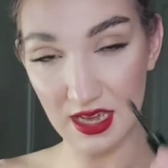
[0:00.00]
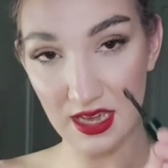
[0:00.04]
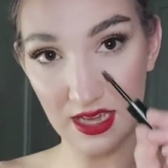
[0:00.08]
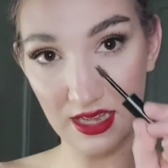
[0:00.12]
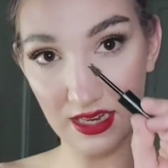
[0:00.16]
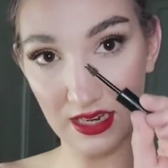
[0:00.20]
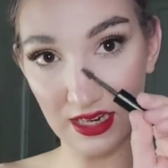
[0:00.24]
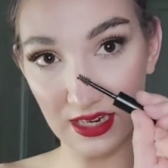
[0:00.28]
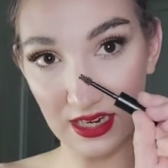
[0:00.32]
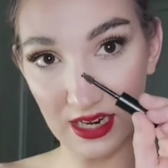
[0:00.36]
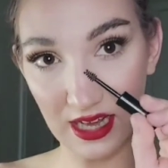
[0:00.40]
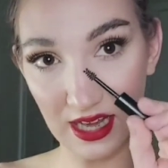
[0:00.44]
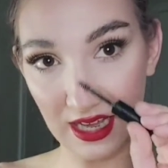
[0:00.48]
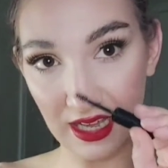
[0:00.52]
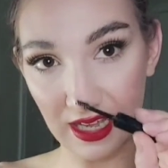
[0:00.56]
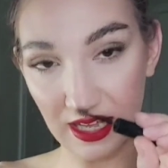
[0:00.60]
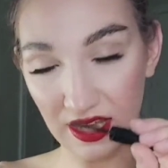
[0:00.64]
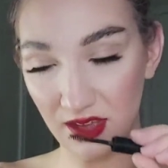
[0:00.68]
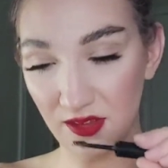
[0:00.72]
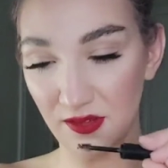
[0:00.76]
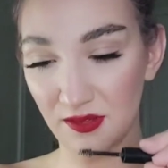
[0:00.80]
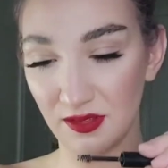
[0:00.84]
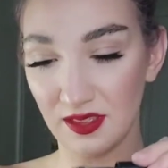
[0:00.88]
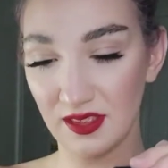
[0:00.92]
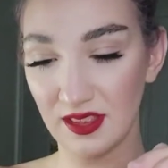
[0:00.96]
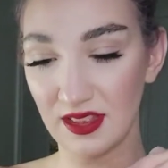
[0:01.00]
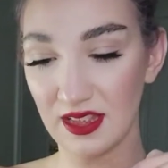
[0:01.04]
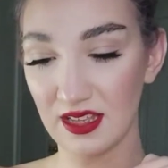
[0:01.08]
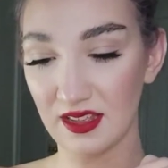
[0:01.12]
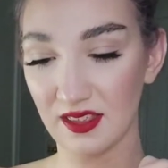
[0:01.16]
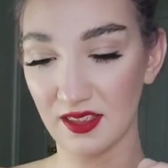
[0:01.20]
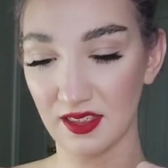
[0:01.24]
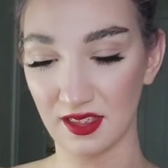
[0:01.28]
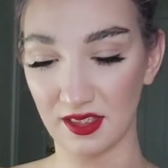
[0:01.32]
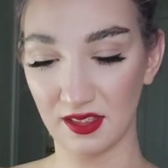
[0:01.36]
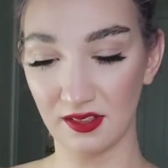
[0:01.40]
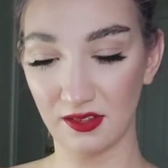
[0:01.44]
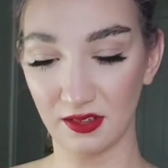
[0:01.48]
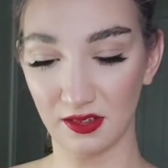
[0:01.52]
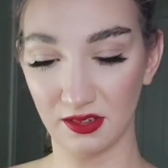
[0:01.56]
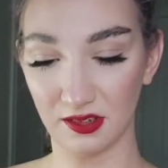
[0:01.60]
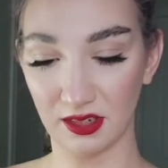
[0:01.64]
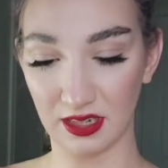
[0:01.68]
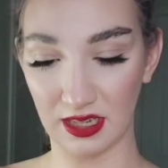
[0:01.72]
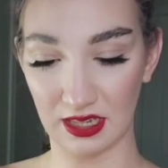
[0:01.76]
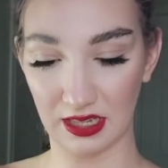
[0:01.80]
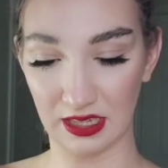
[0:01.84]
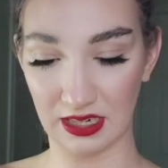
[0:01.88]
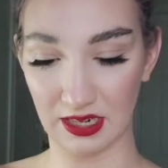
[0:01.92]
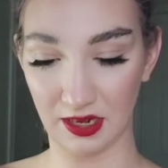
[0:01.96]
and then I use this little
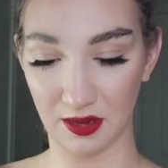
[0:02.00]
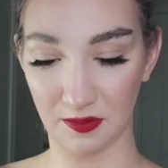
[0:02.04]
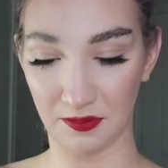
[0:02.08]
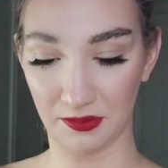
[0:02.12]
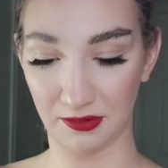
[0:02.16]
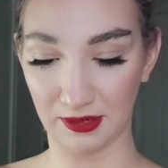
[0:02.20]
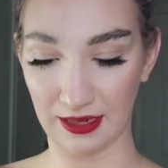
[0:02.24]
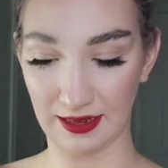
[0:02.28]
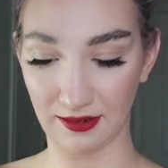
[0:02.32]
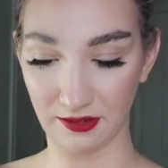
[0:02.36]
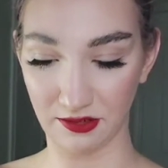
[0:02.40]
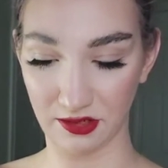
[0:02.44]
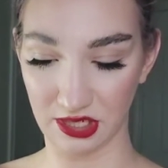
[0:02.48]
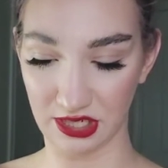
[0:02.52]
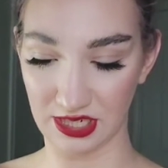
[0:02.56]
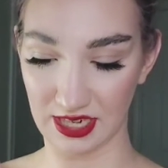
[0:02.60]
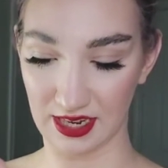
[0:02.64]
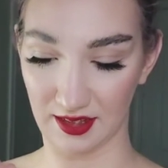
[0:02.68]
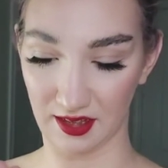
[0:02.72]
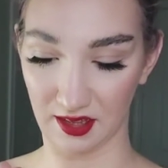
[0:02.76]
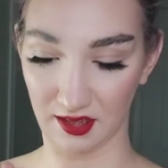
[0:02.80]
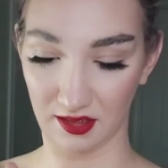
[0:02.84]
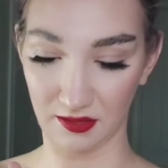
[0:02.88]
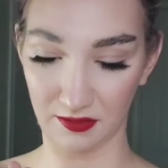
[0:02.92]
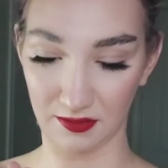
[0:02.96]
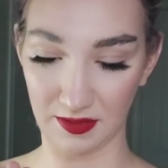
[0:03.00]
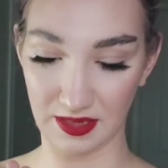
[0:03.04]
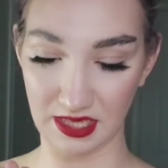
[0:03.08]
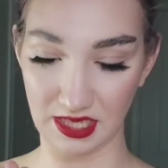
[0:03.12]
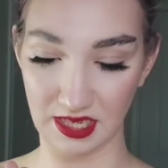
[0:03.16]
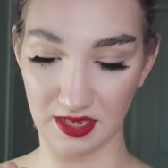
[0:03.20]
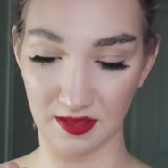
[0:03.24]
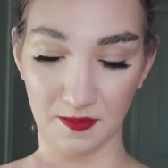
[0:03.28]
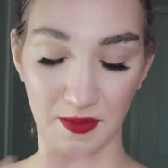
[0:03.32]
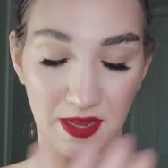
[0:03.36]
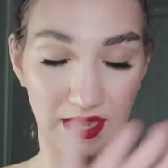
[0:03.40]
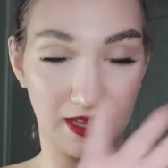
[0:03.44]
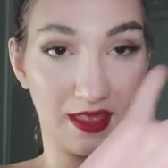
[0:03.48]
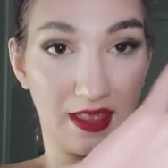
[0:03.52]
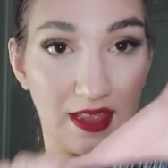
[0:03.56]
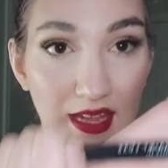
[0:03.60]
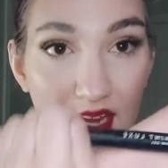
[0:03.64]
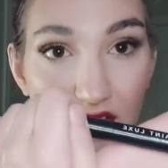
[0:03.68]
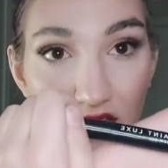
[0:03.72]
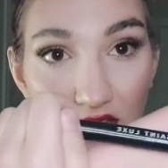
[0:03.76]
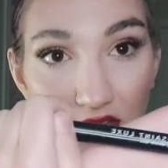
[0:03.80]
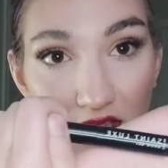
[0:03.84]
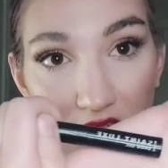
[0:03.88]
clear brow gel, which is by St.